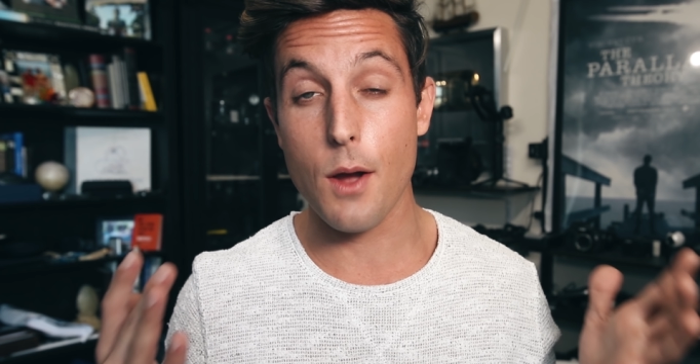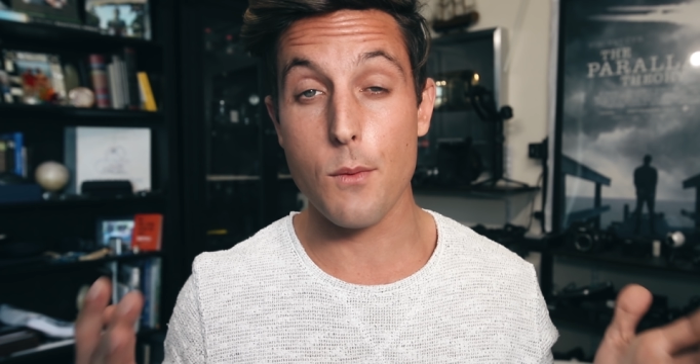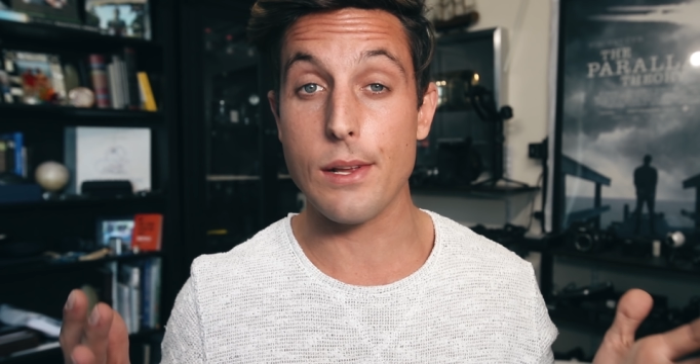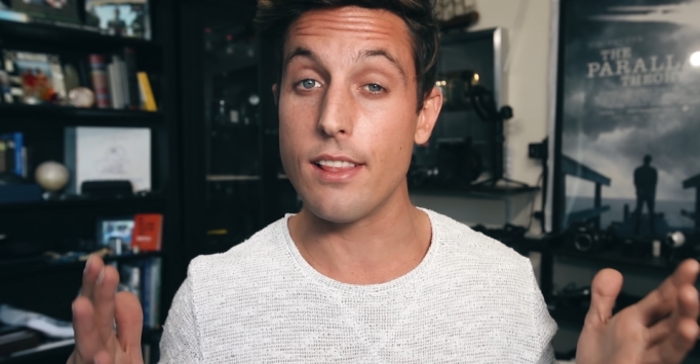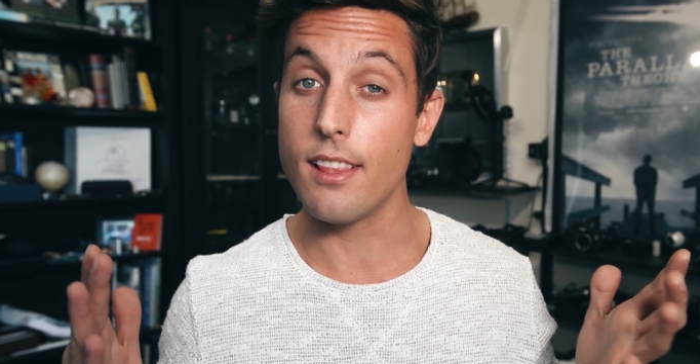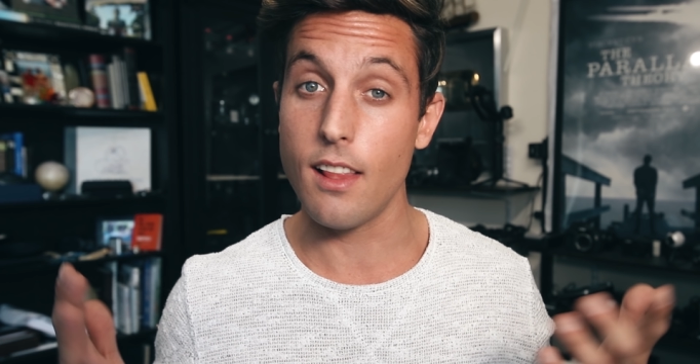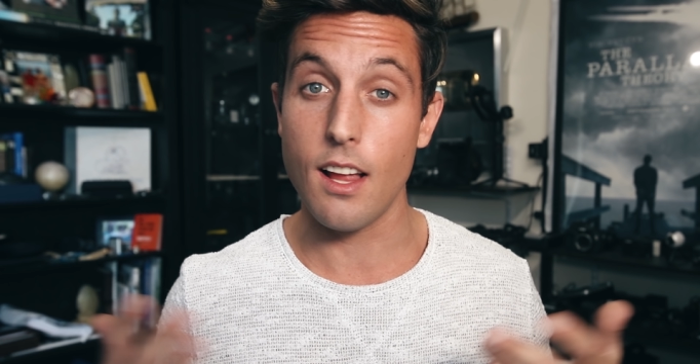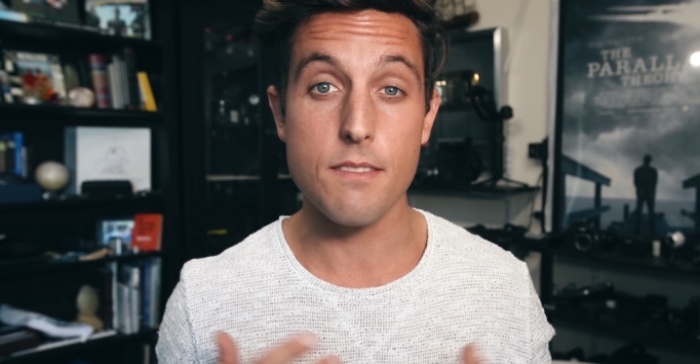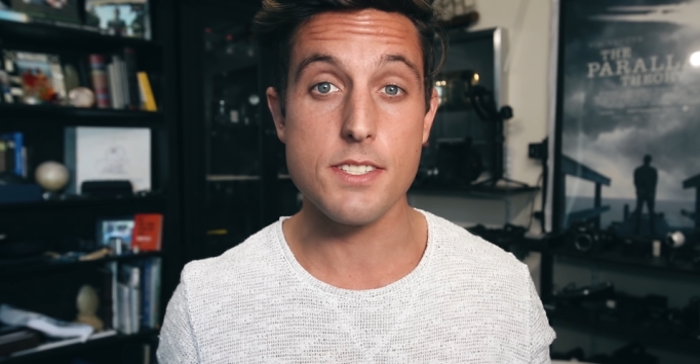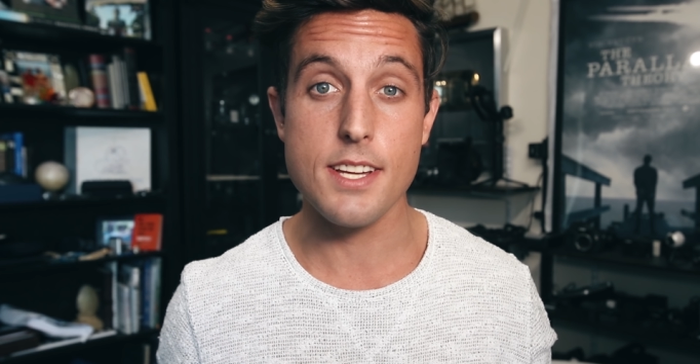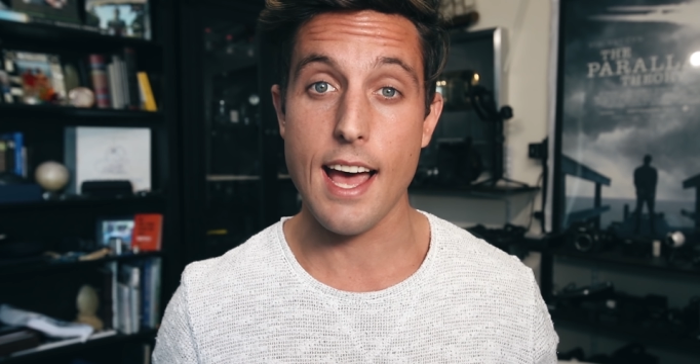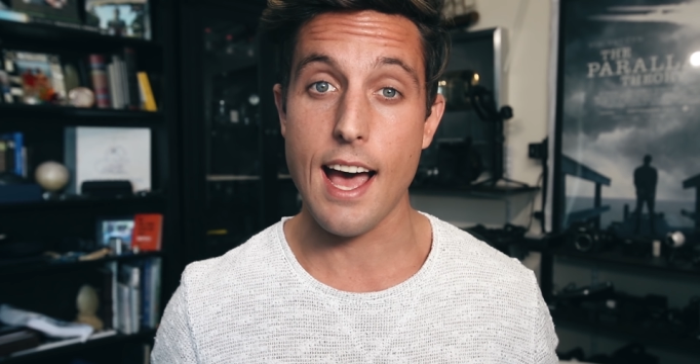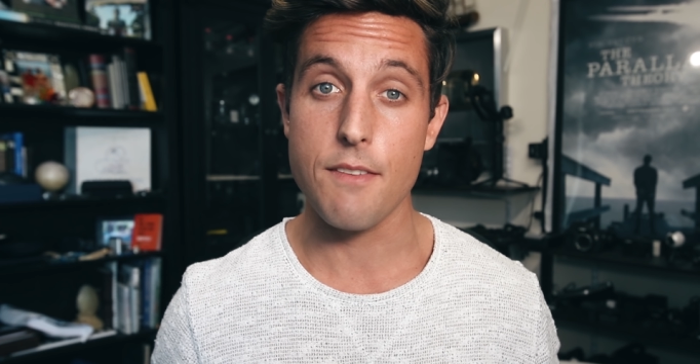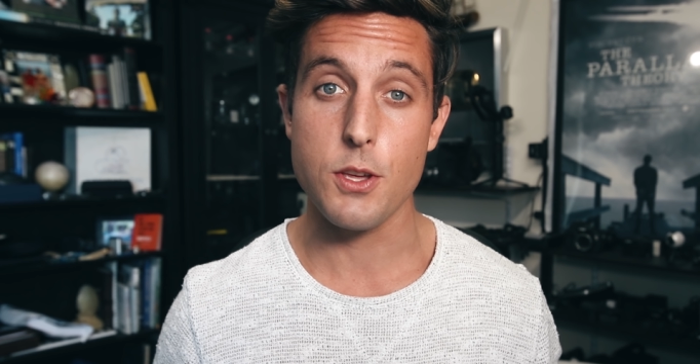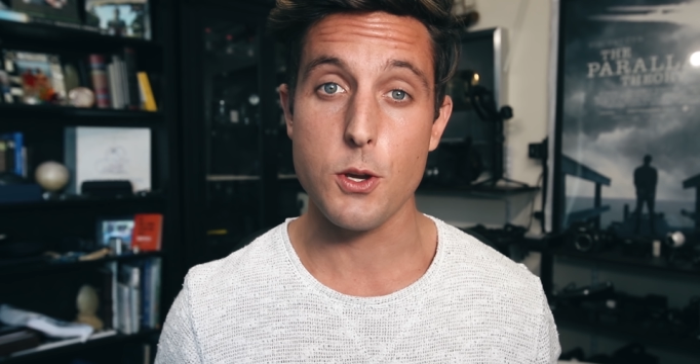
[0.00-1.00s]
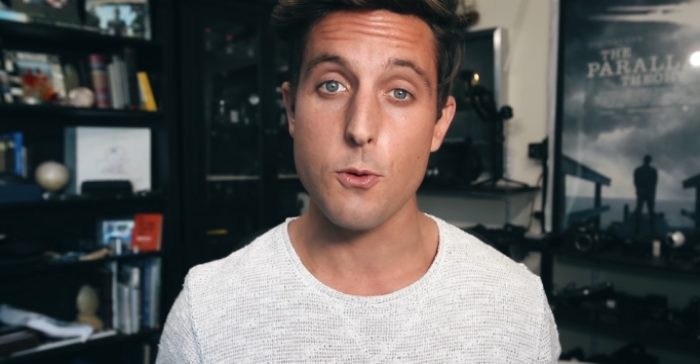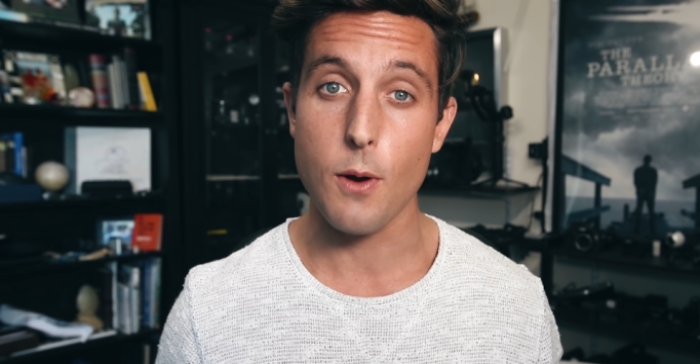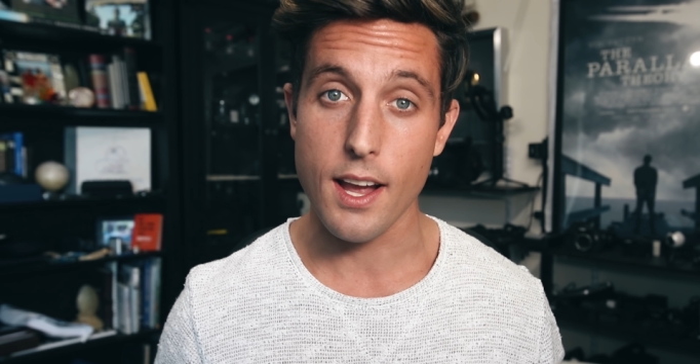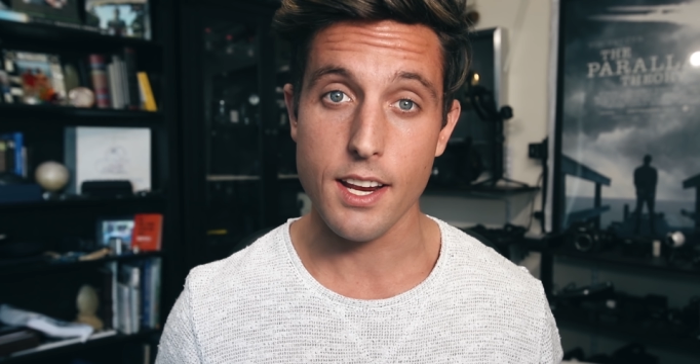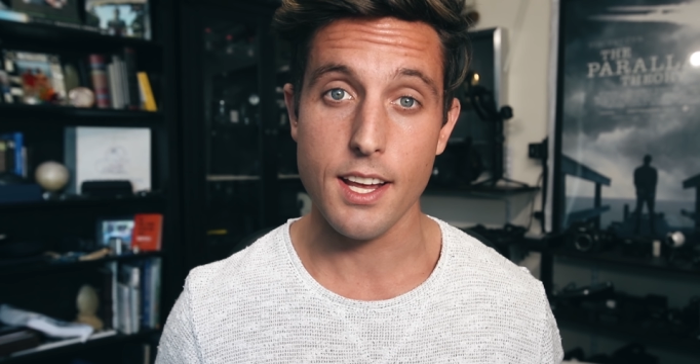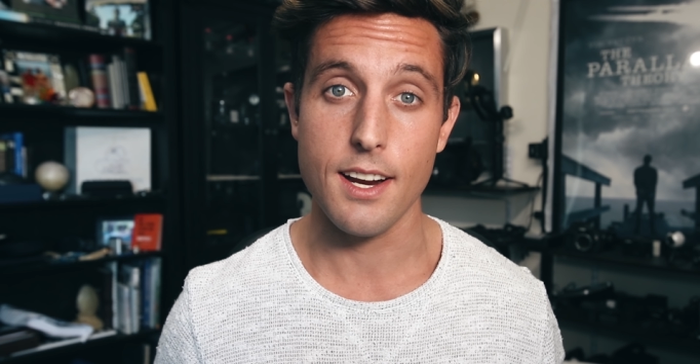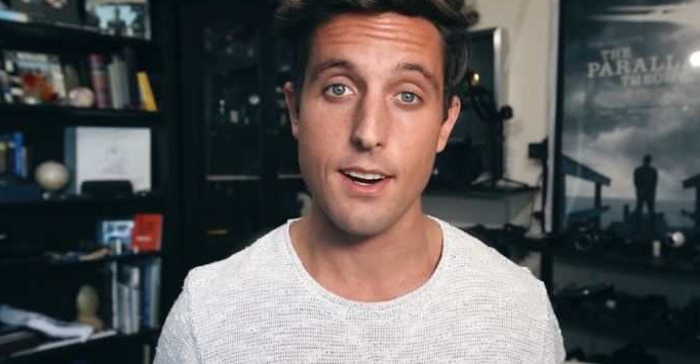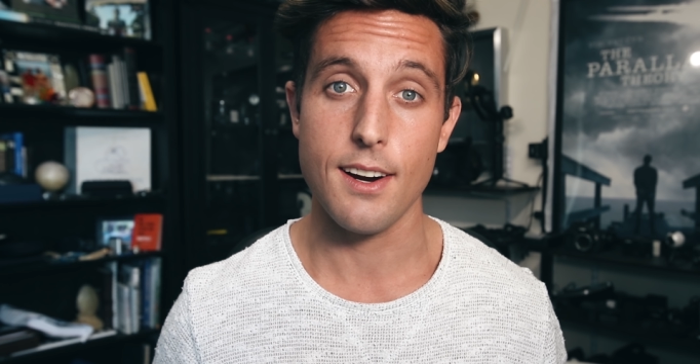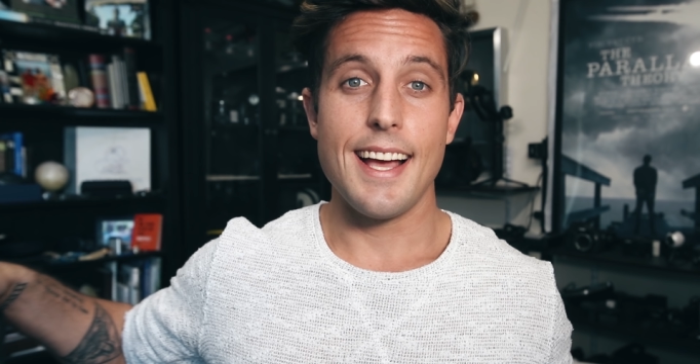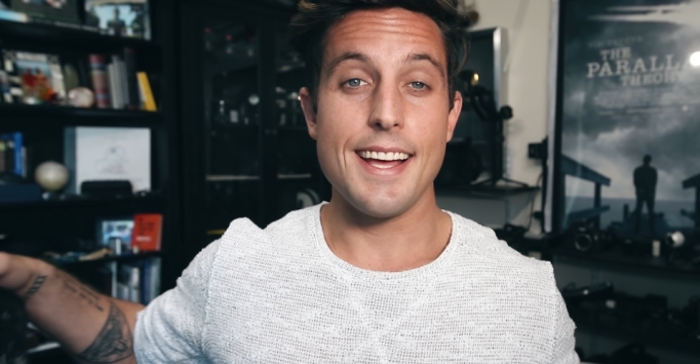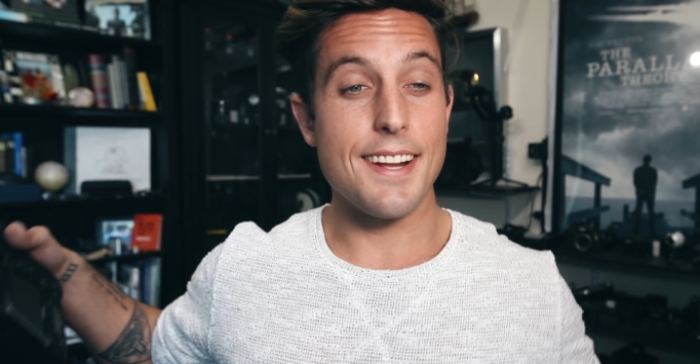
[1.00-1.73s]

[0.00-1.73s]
I would love to have you right here.